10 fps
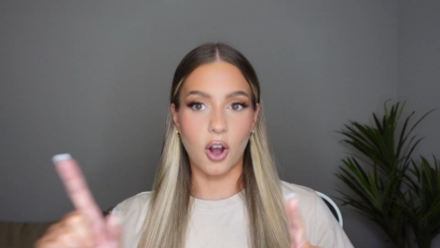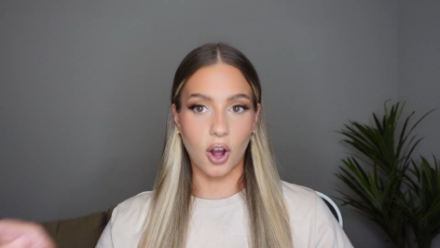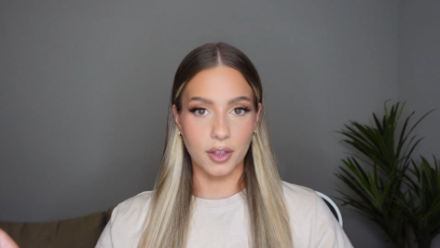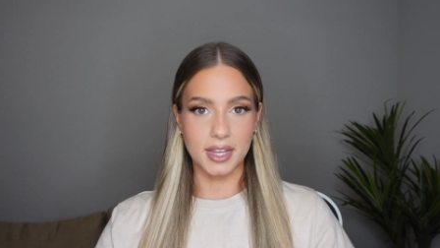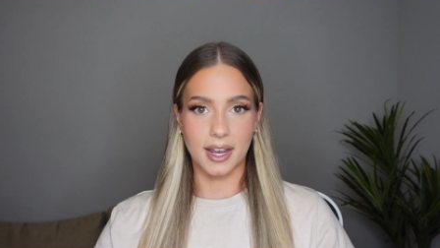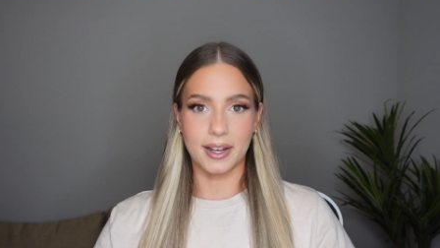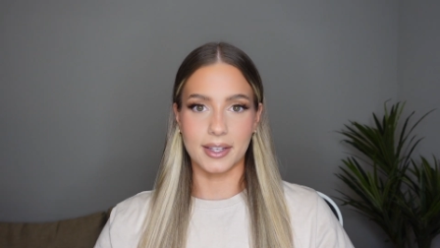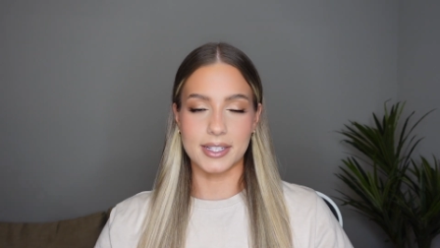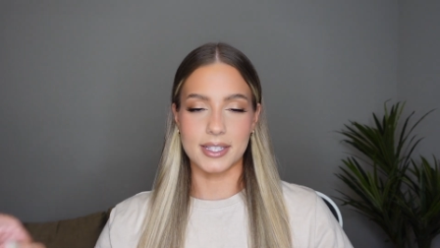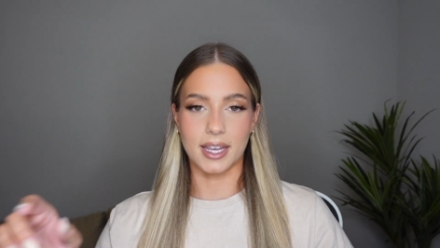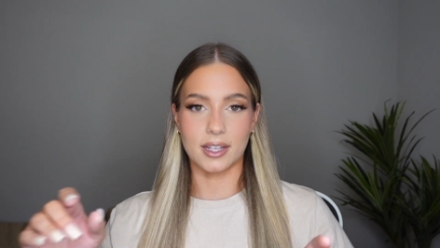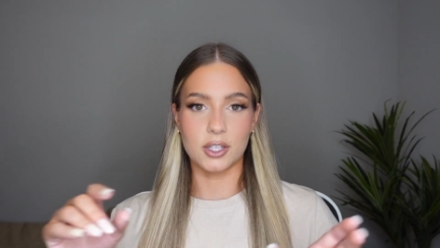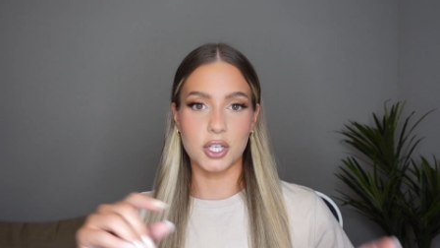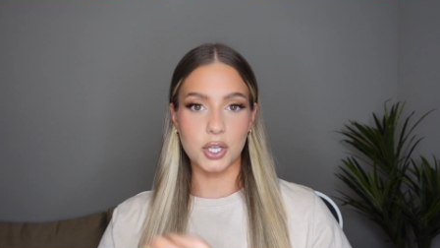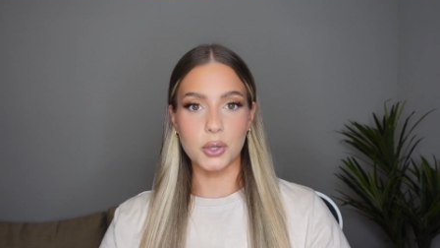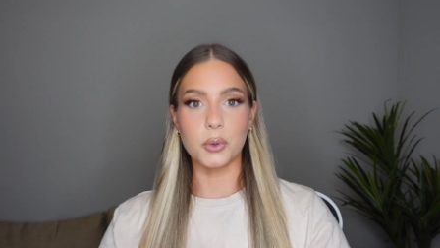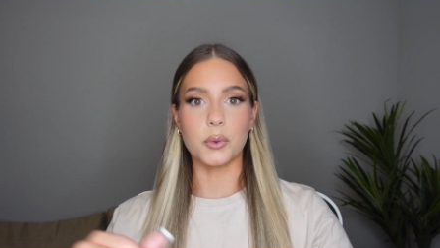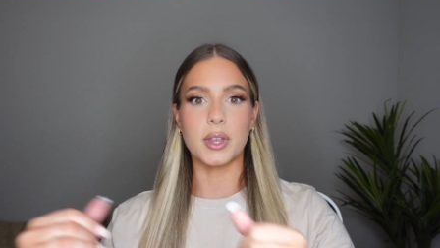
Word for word: on the island like to